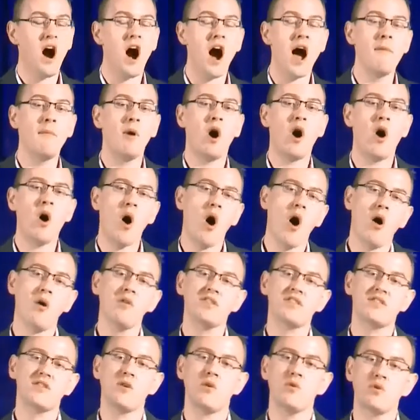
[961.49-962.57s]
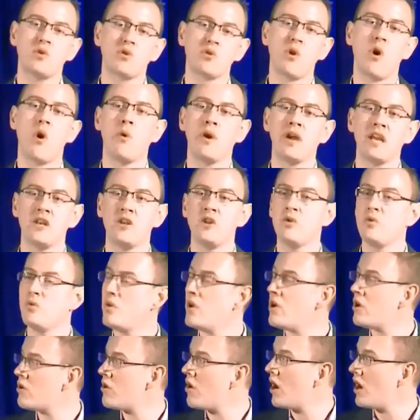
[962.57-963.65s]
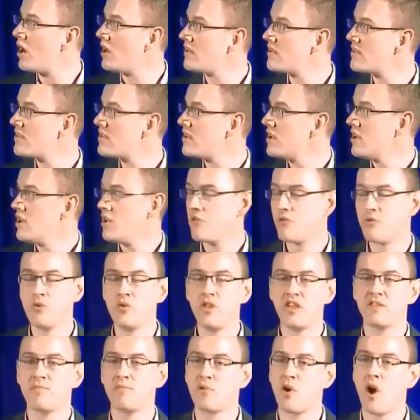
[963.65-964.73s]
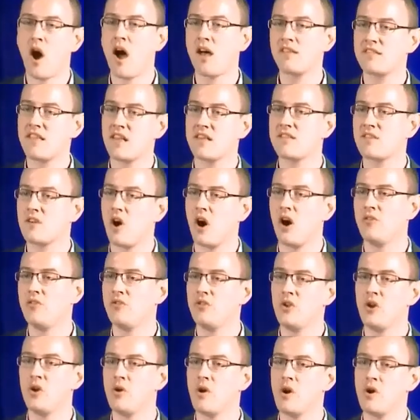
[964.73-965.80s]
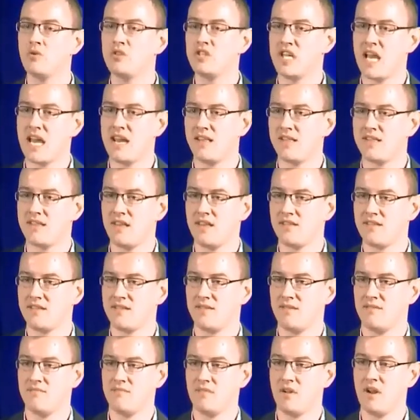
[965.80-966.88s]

I'm also growing new neurons through this process called neurogenesis.